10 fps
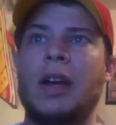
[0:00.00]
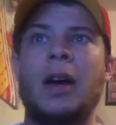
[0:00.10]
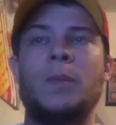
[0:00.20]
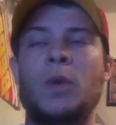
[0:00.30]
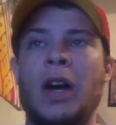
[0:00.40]

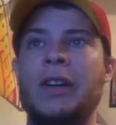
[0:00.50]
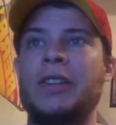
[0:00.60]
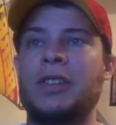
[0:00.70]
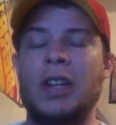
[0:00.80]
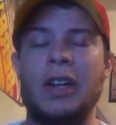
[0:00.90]

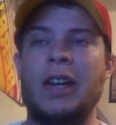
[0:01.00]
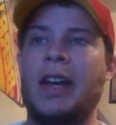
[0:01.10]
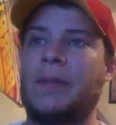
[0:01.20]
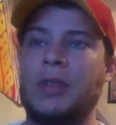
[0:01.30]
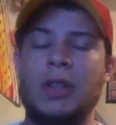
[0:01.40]
Wiley's going
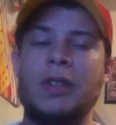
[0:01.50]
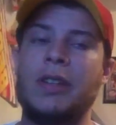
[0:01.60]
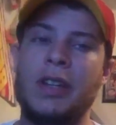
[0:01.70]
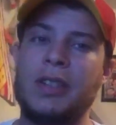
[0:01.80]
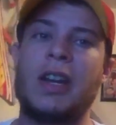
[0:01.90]
to
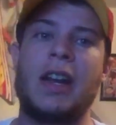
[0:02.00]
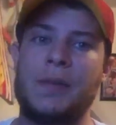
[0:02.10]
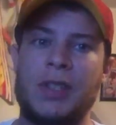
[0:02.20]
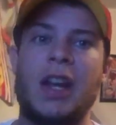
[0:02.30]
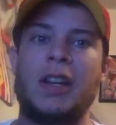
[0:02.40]
he's going to
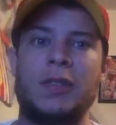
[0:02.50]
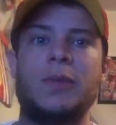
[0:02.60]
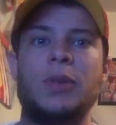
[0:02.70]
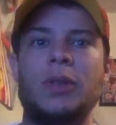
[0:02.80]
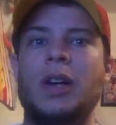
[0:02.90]
have his hands
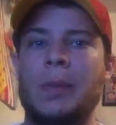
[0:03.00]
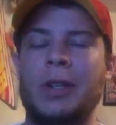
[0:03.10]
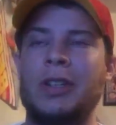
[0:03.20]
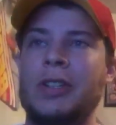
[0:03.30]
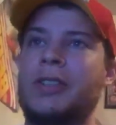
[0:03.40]
full. I
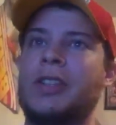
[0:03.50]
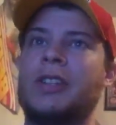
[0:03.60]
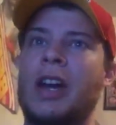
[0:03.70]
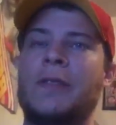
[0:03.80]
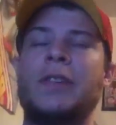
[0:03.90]
mean, this is a
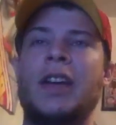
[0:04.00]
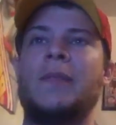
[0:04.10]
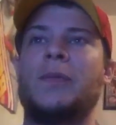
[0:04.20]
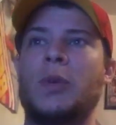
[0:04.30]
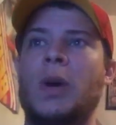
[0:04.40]
tough
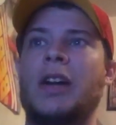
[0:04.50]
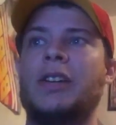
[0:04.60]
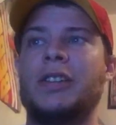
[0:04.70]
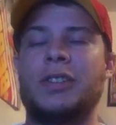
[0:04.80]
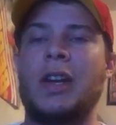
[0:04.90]
game for
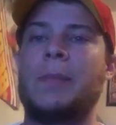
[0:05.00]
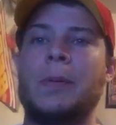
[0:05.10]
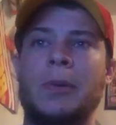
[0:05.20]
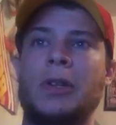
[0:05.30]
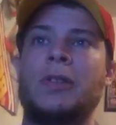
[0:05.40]
Wiley to step
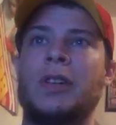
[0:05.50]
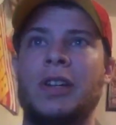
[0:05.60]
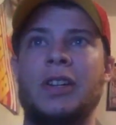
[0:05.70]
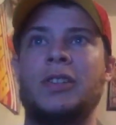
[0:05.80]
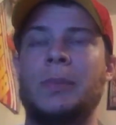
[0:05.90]
up in
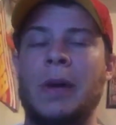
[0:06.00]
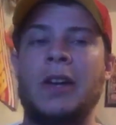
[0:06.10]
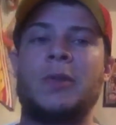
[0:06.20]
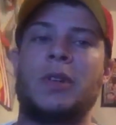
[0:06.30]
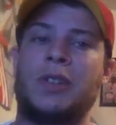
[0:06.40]
against the
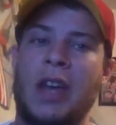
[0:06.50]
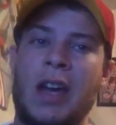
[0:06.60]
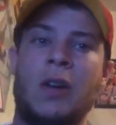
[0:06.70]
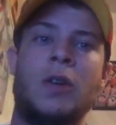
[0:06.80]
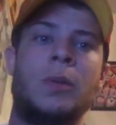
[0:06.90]
Patriots
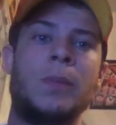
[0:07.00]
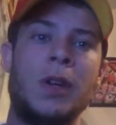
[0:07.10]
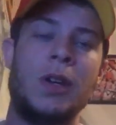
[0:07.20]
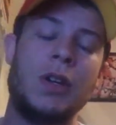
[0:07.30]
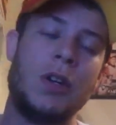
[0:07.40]
at home,
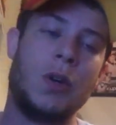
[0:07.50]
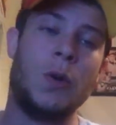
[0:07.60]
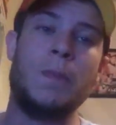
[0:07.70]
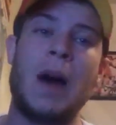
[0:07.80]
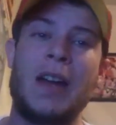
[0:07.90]

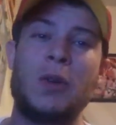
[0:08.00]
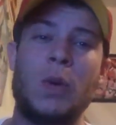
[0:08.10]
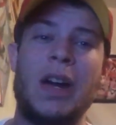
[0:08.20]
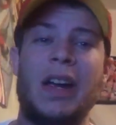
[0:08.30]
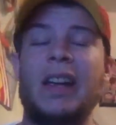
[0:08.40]
who, by the
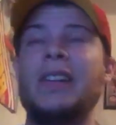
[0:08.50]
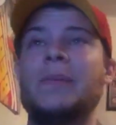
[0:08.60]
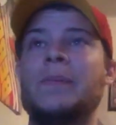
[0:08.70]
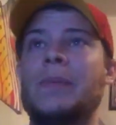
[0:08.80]
way,